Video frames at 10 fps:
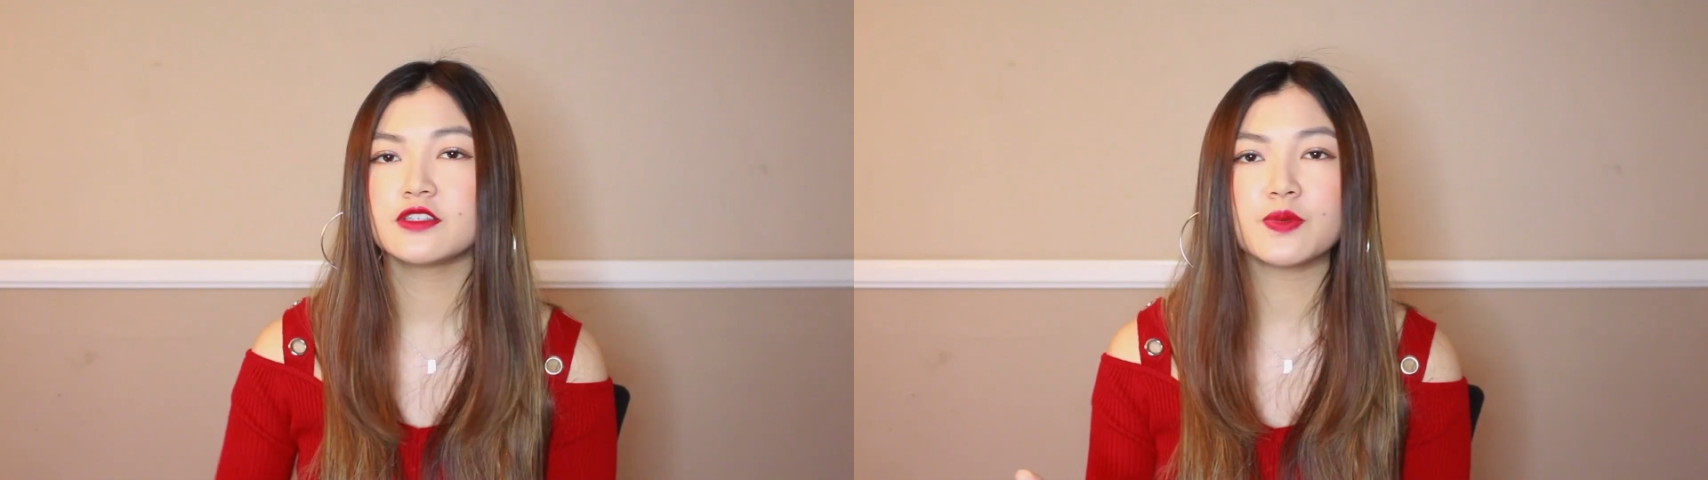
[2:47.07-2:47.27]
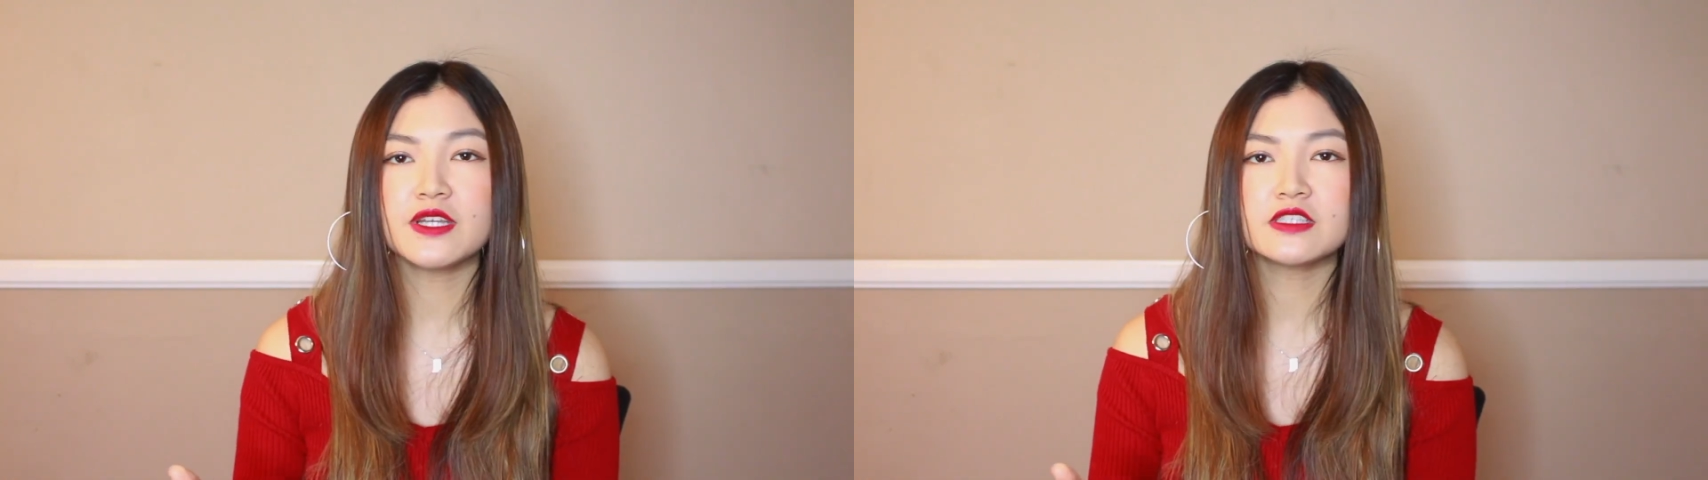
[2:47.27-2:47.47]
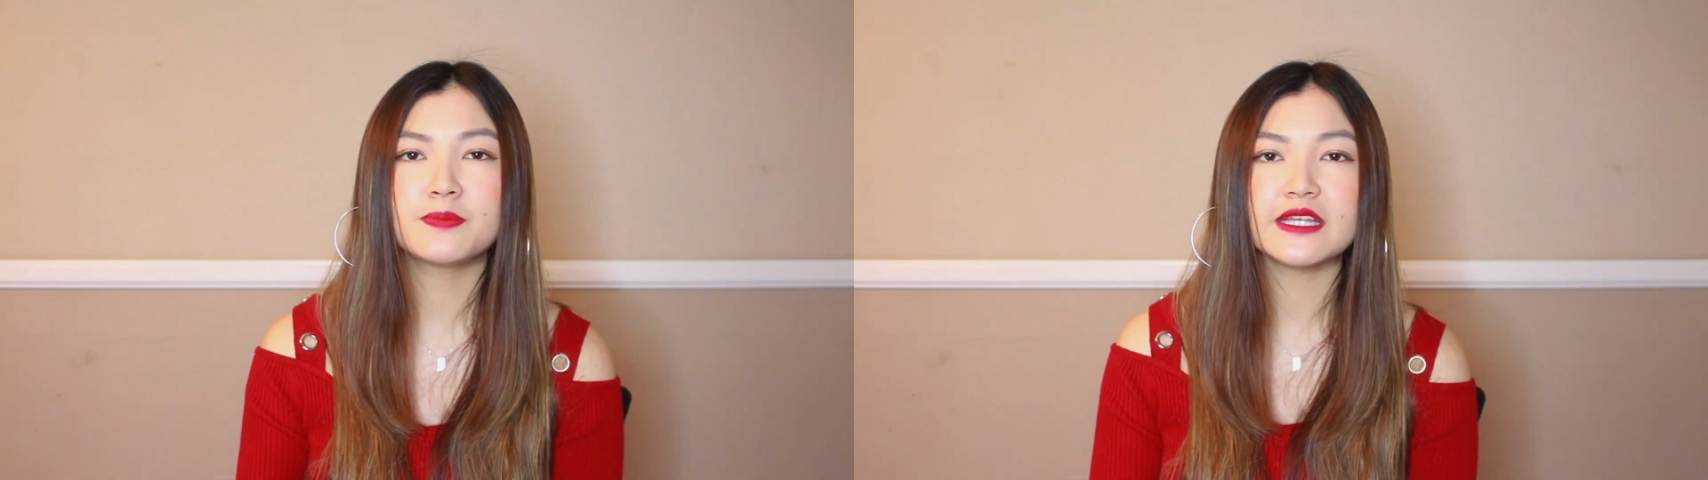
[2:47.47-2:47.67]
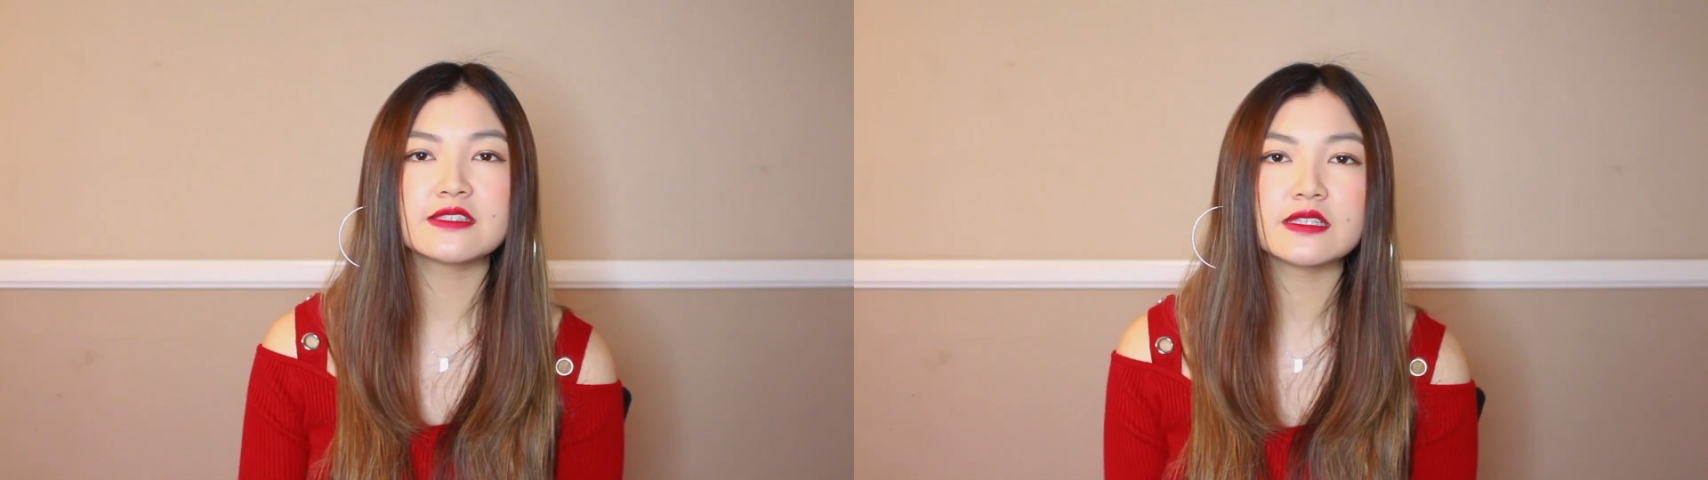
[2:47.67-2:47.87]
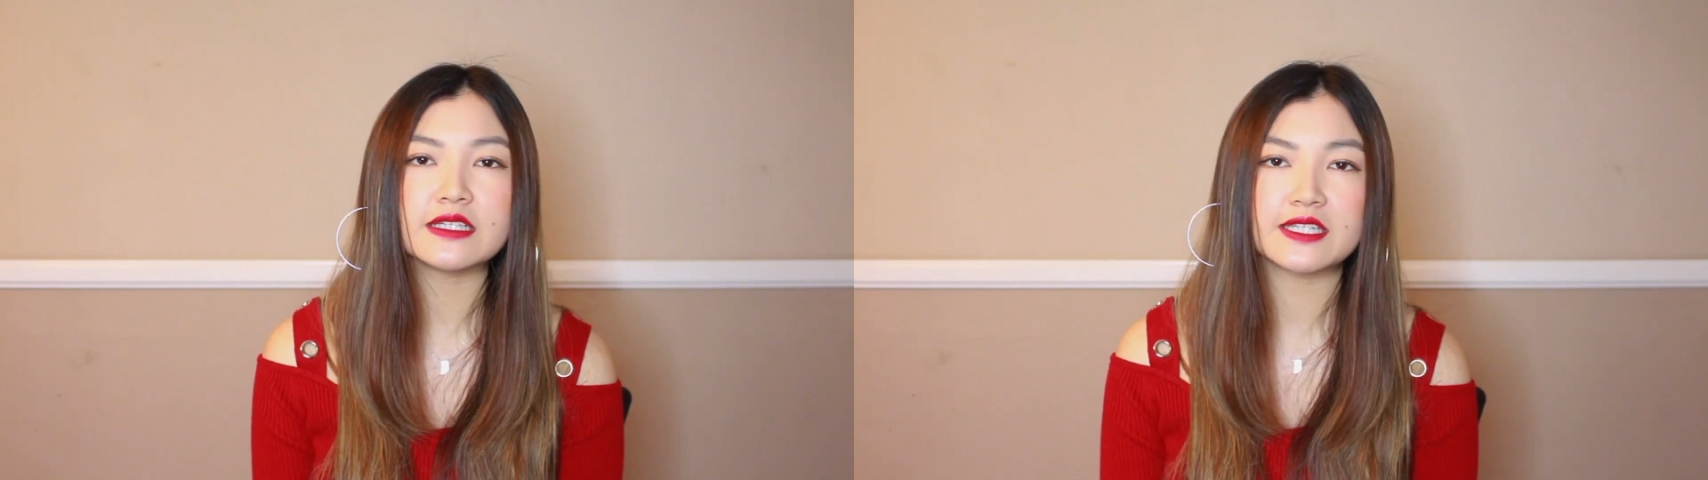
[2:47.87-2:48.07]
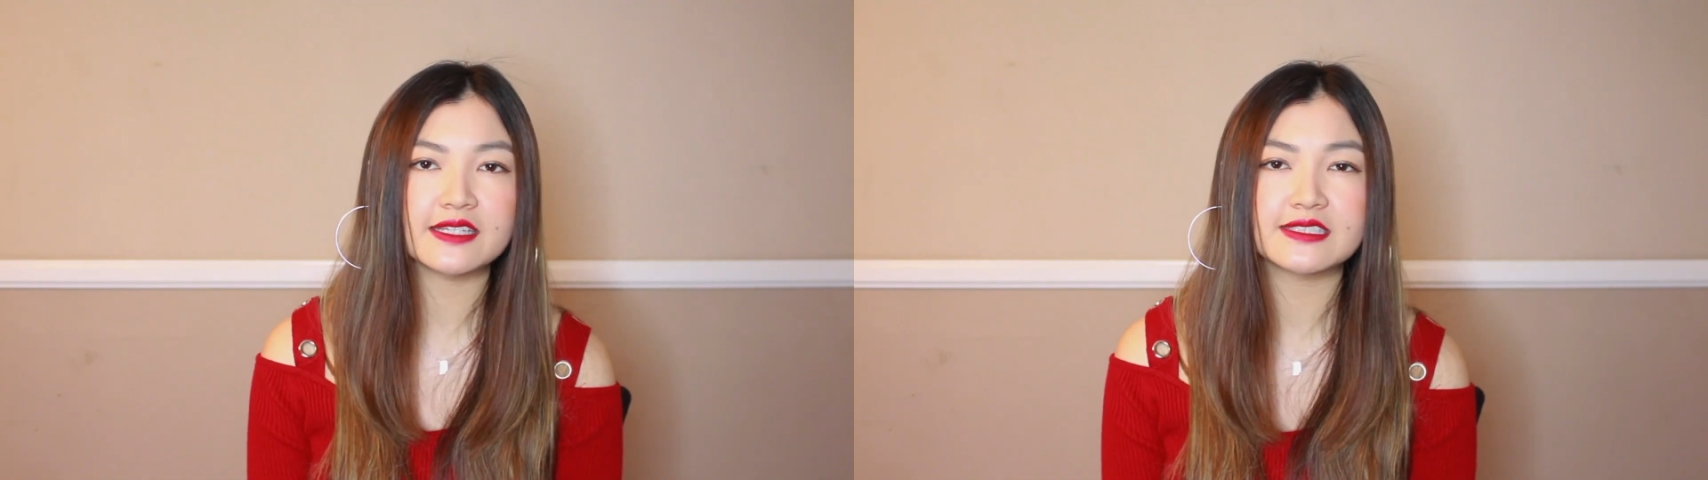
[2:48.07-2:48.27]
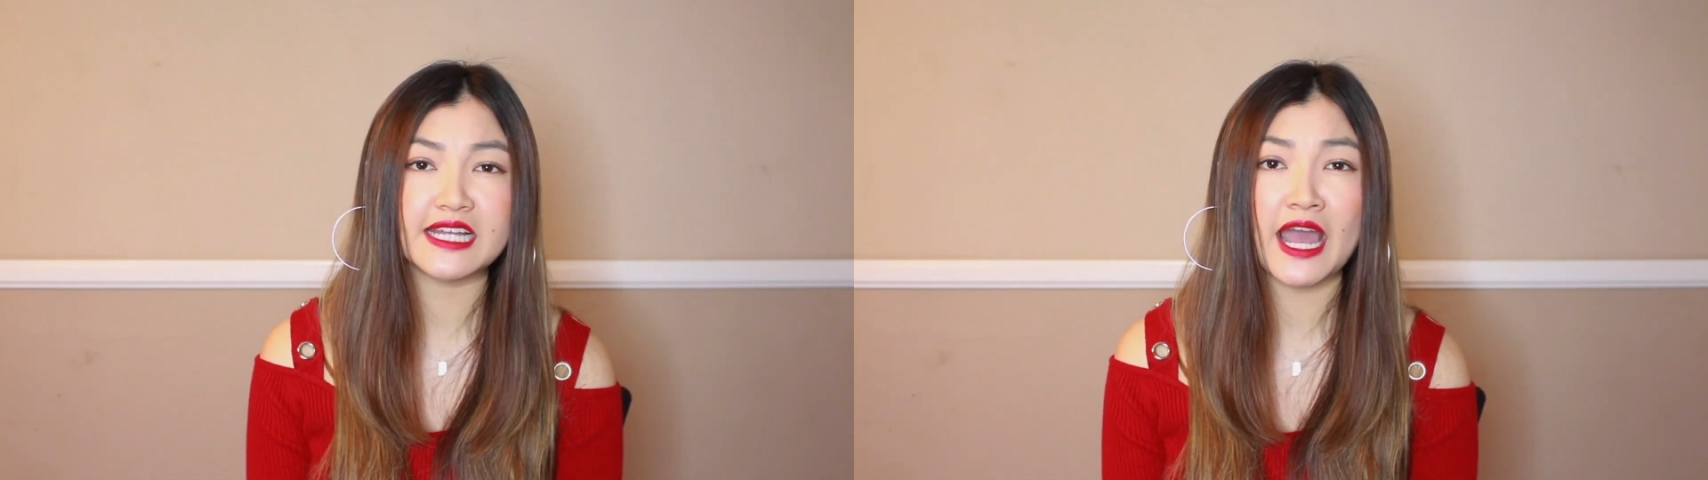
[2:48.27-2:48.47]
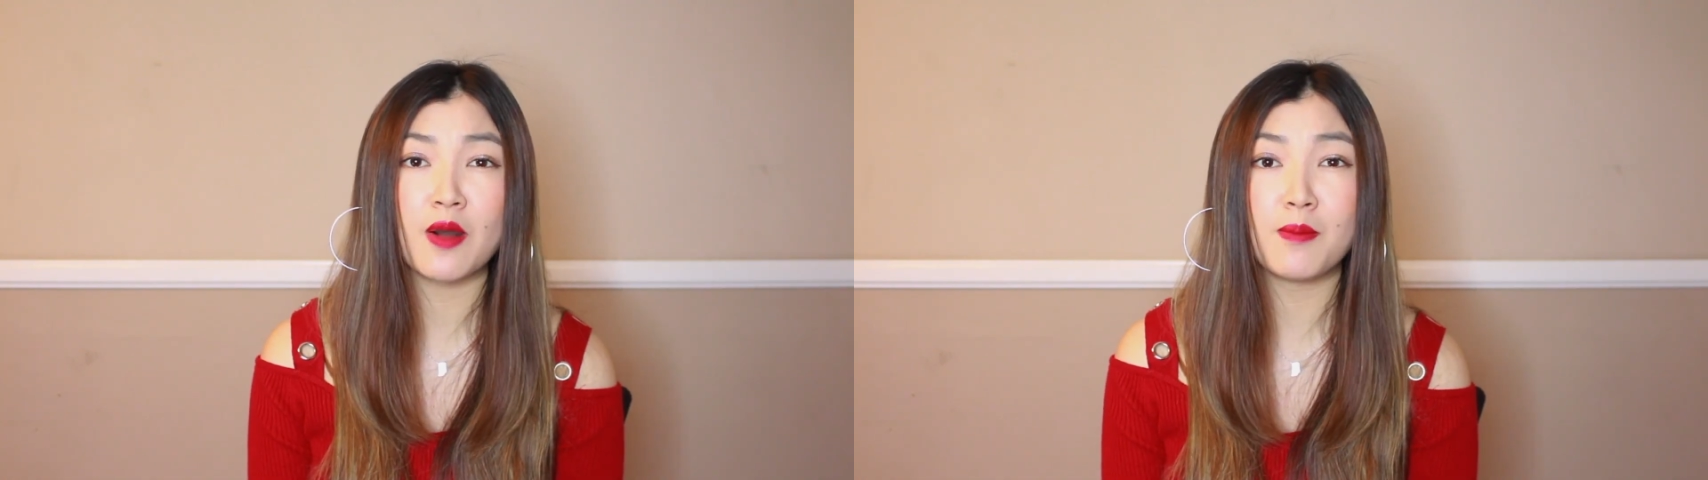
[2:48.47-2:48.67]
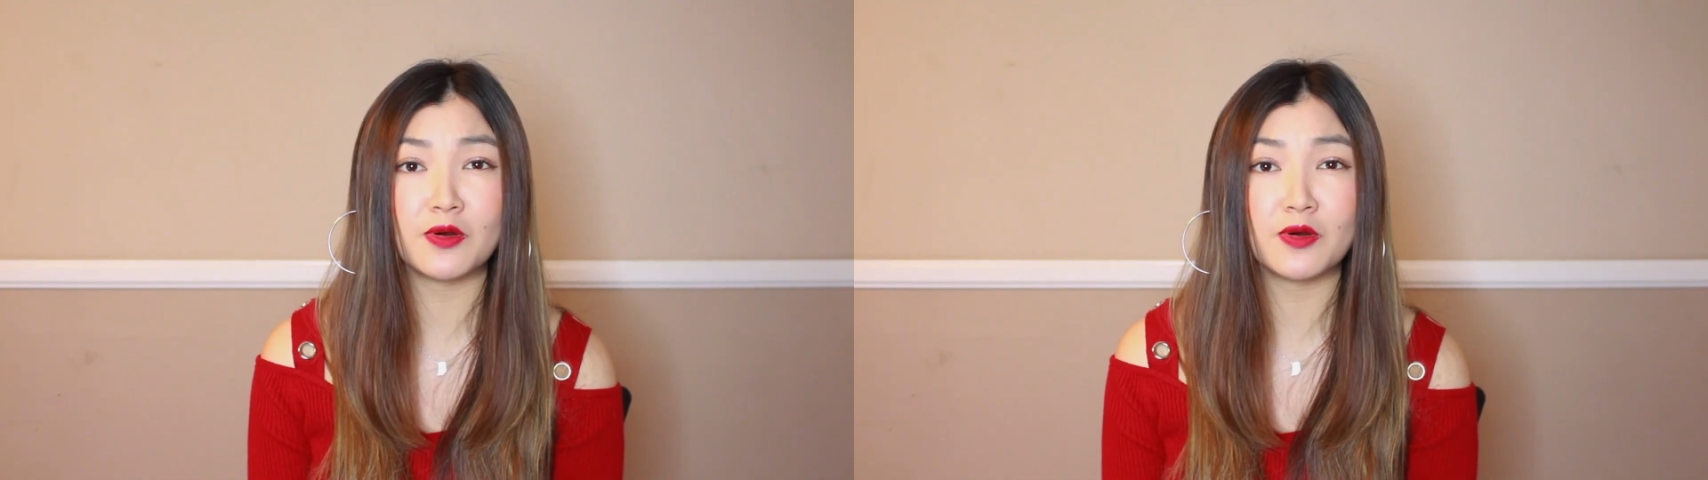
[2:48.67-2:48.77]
This one is basically testing how